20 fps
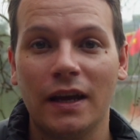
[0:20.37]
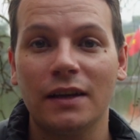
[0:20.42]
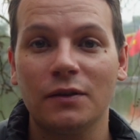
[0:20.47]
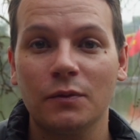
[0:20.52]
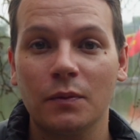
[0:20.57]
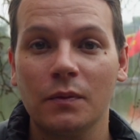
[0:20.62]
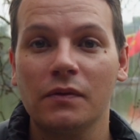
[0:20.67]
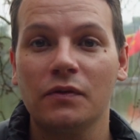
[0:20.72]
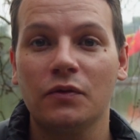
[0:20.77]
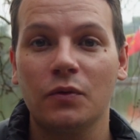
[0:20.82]

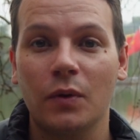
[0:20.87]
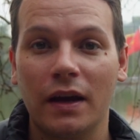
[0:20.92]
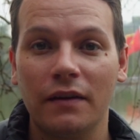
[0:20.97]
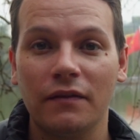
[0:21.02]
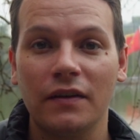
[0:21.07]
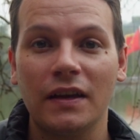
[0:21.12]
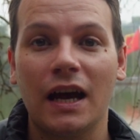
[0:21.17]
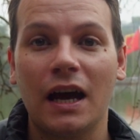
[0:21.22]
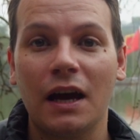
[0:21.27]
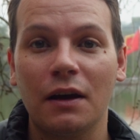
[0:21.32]
as we were
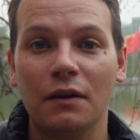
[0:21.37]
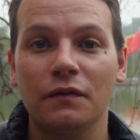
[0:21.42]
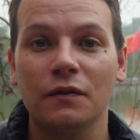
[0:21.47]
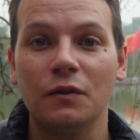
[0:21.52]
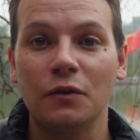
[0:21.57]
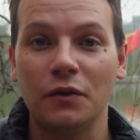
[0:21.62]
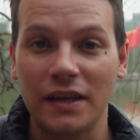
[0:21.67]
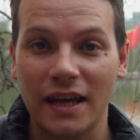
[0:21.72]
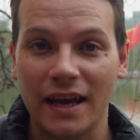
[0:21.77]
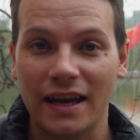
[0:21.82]
driving out of
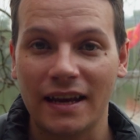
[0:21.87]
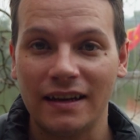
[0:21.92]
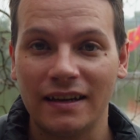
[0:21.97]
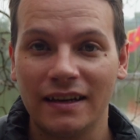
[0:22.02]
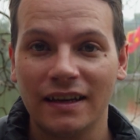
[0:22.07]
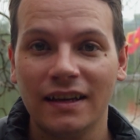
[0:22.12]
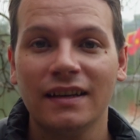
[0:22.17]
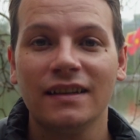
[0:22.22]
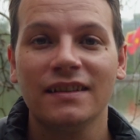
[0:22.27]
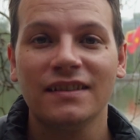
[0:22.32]
Lugien,
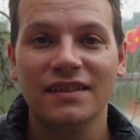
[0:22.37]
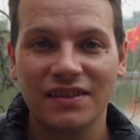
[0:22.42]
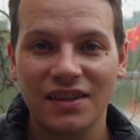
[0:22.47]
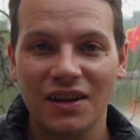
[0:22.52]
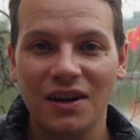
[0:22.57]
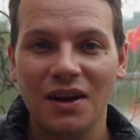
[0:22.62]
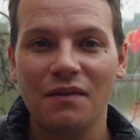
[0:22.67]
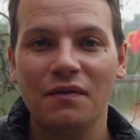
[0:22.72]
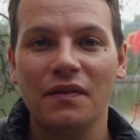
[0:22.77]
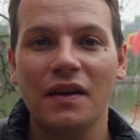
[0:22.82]

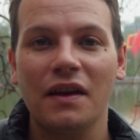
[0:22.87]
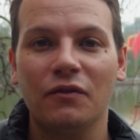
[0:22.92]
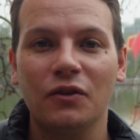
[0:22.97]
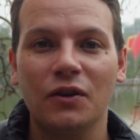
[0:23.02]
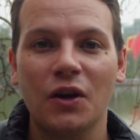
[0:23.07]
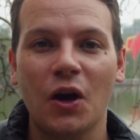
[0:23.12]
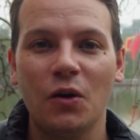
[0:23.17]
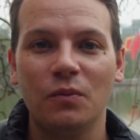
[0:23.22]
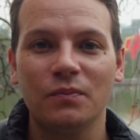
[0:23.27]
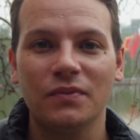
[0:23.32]
still our
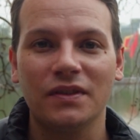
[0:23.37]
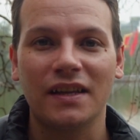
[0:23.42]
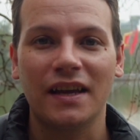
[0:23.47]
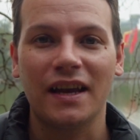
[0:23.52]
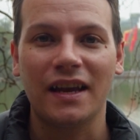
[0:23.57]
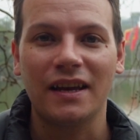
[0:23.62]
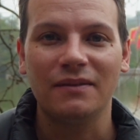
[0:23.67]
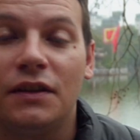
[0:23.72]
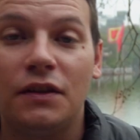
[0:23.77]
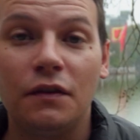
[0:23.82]
favorite homestay.